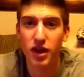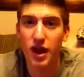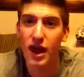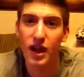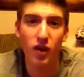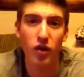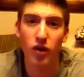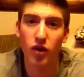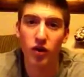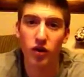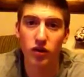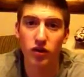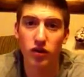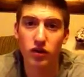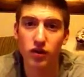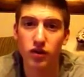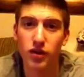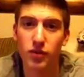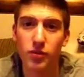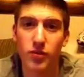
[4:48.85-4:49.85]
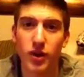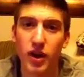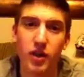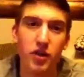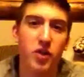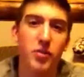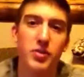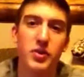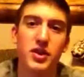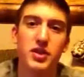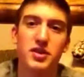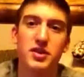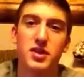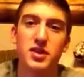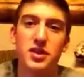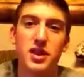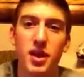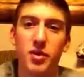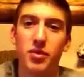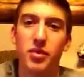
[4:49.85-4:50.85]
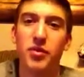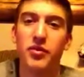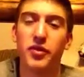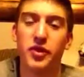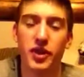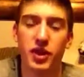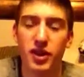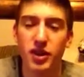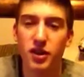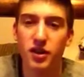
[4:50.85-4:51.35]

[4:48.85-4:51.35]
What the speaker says: at all. By no means, it's not perfect.